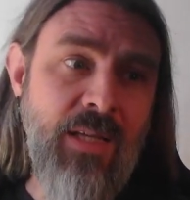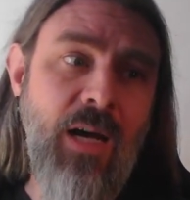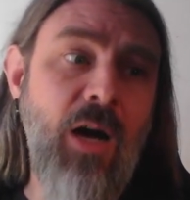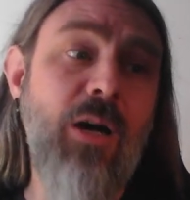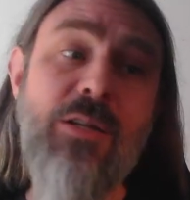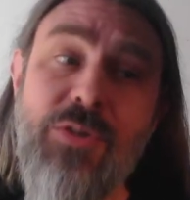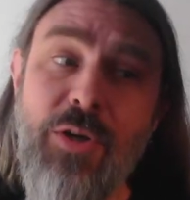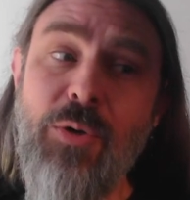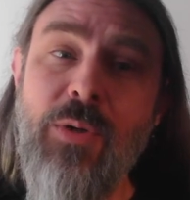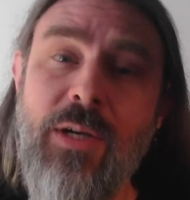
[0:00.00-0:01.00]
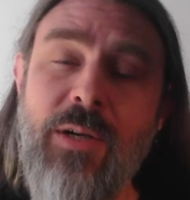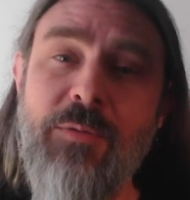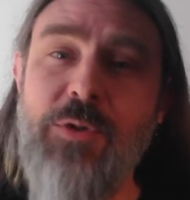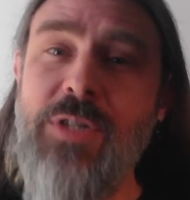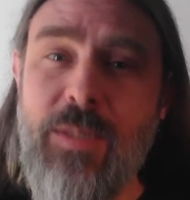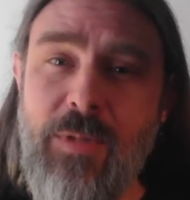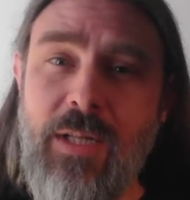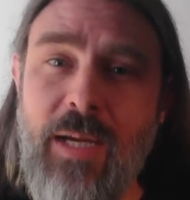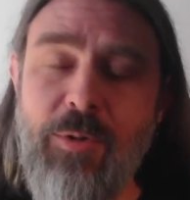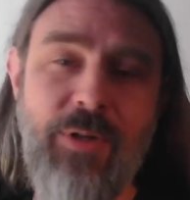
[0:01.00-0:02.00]
Also, for team
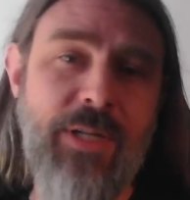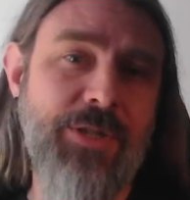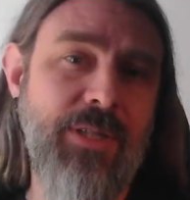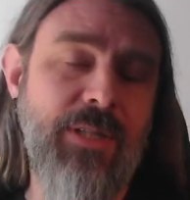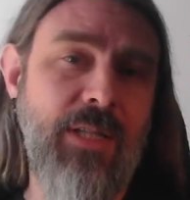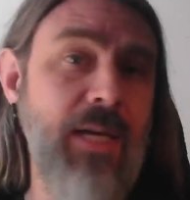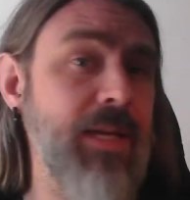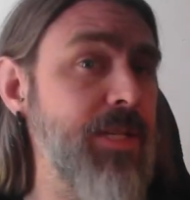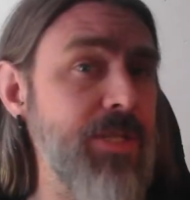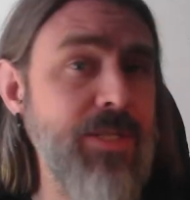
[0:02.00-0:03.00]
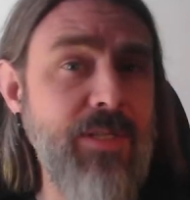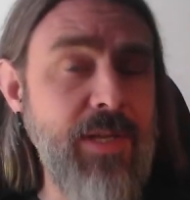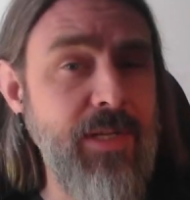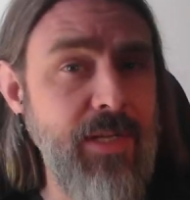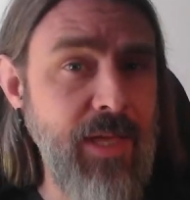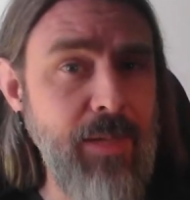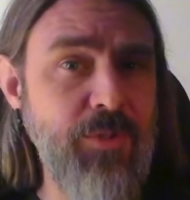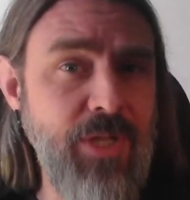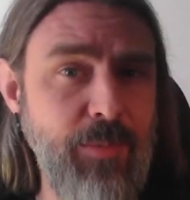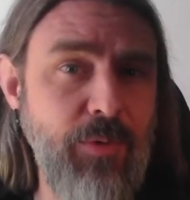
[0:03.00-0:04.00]
collaboration, like I just attended a game
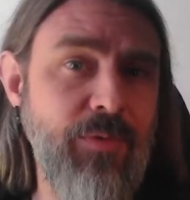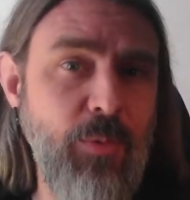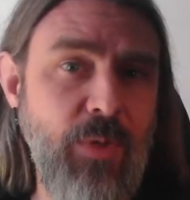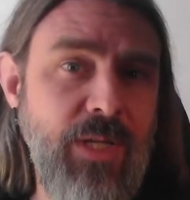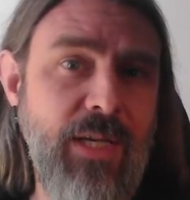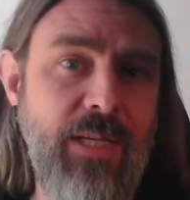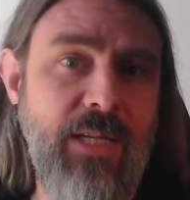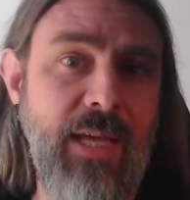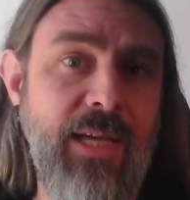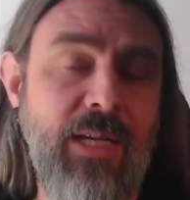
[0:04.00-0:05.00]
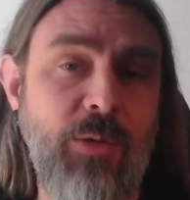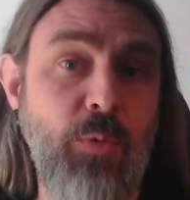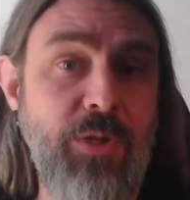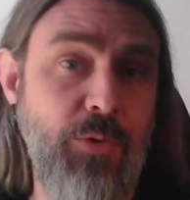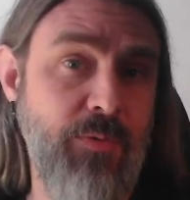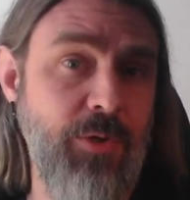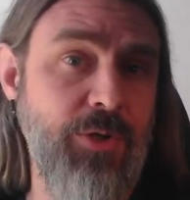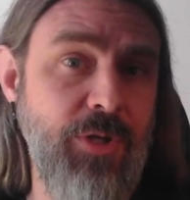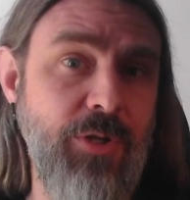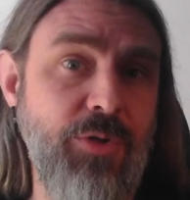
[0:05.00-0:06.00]
jam over the weekend and we use
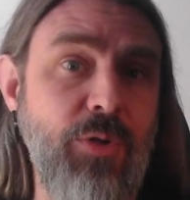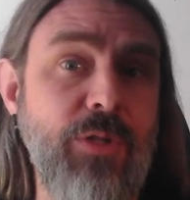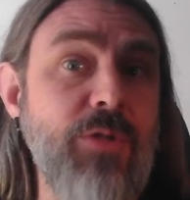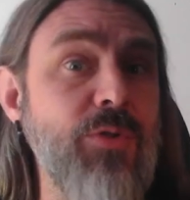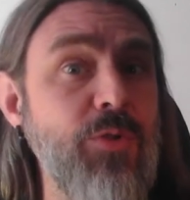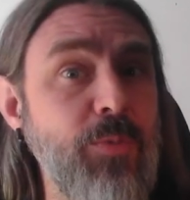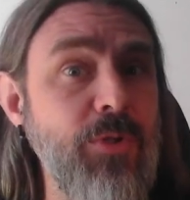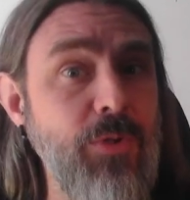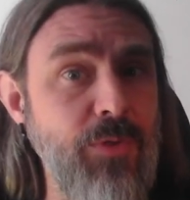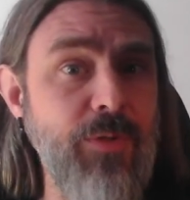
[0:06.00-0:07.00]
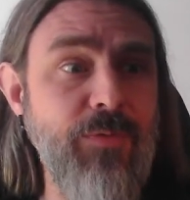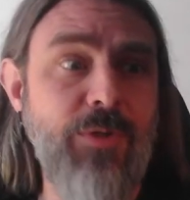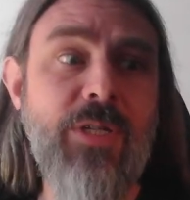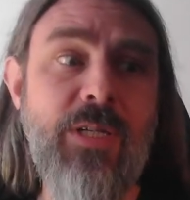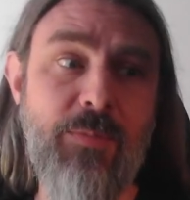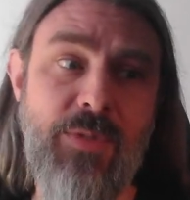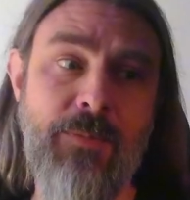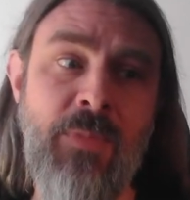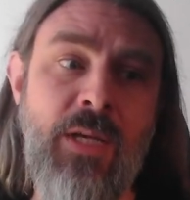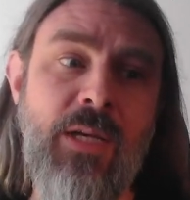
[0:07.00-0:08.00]
version control, and it's super useful for teams.
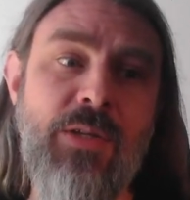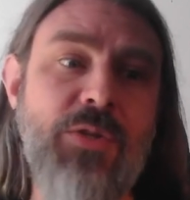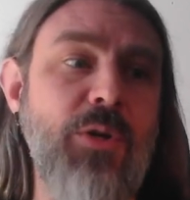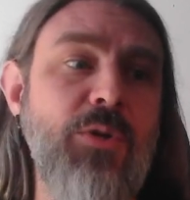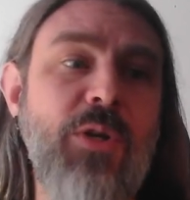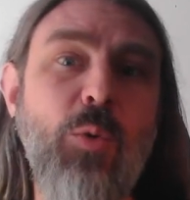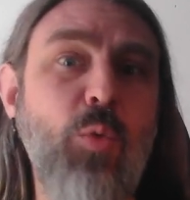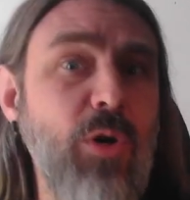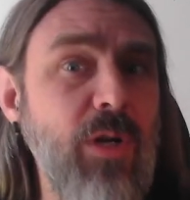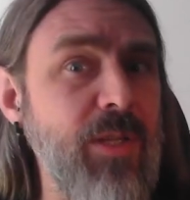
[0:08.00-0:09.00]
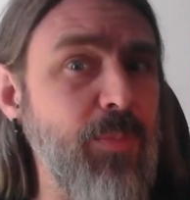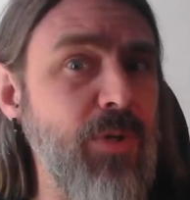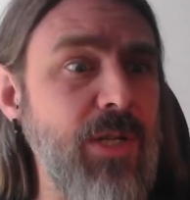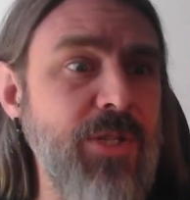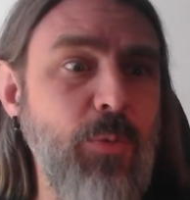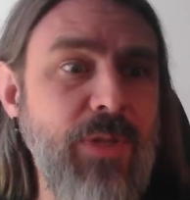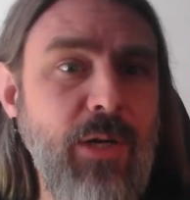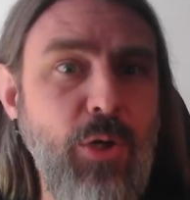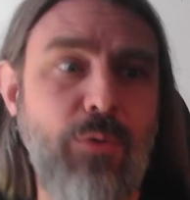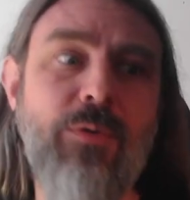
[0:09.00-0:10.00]
So you can work on the project
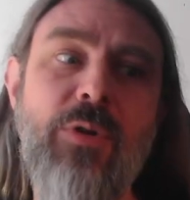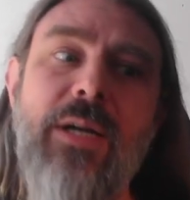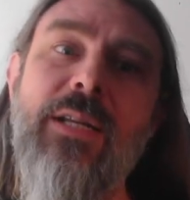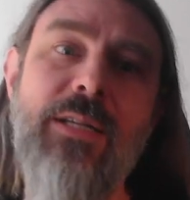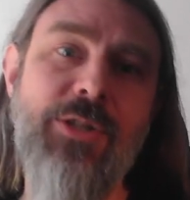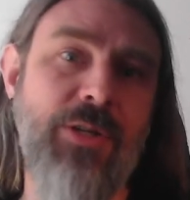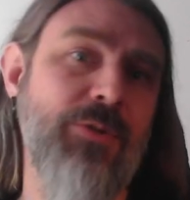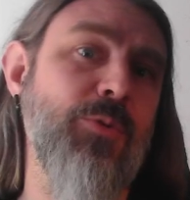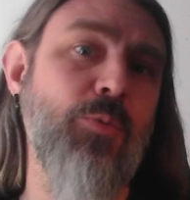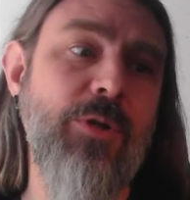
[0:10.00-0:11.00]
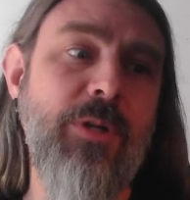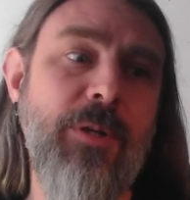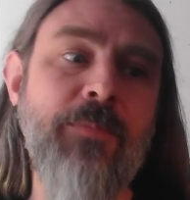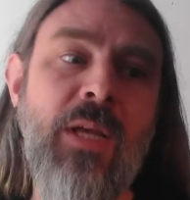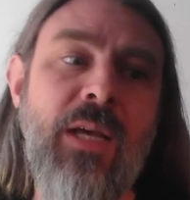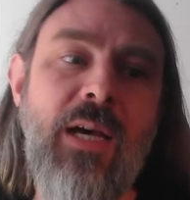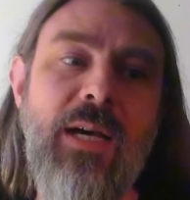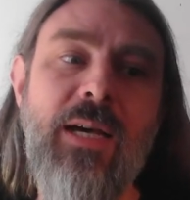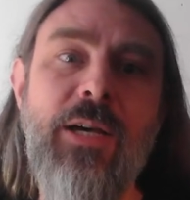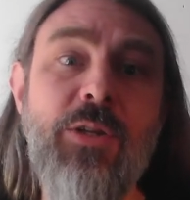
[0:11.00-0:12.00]
without overriding each other's work.
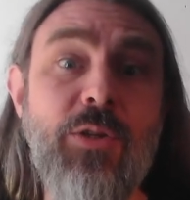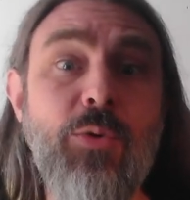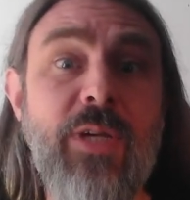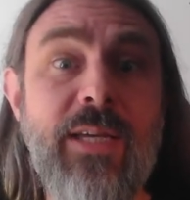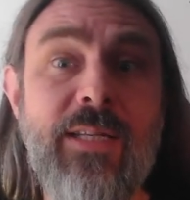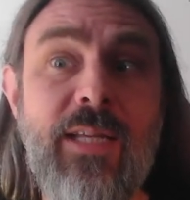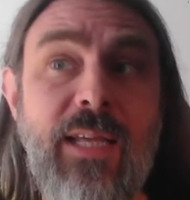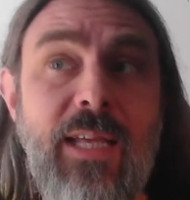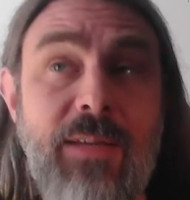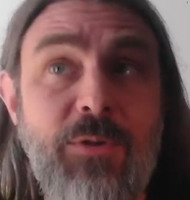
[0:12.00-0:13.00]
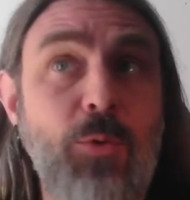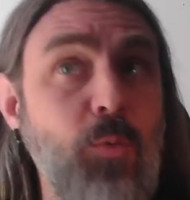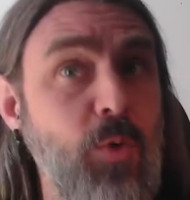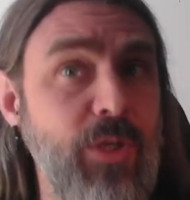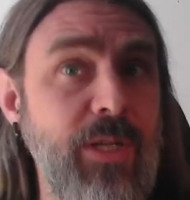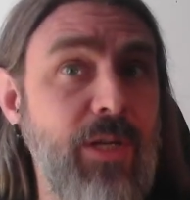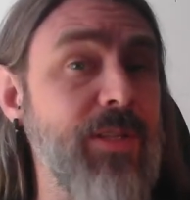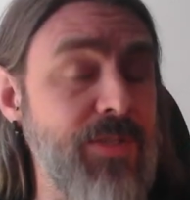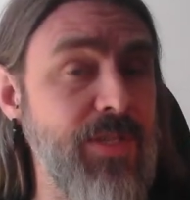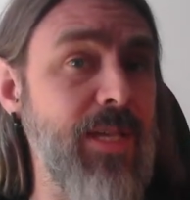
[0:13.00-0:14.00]
You can, if you're working on
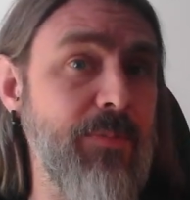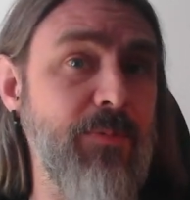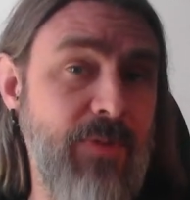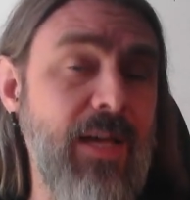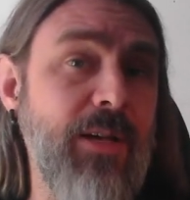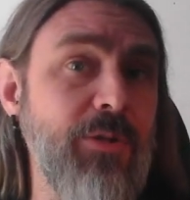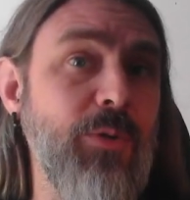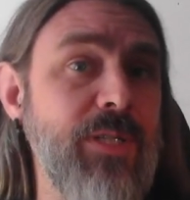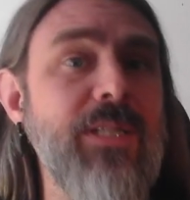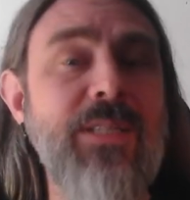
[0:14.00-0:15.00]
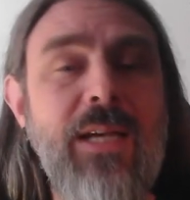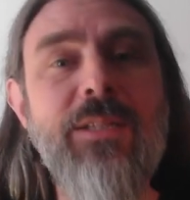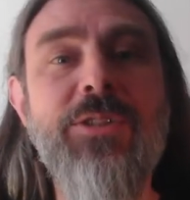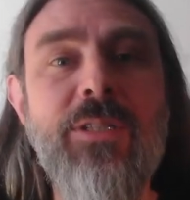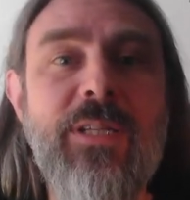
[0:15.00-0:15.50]
the same file, you can intelligently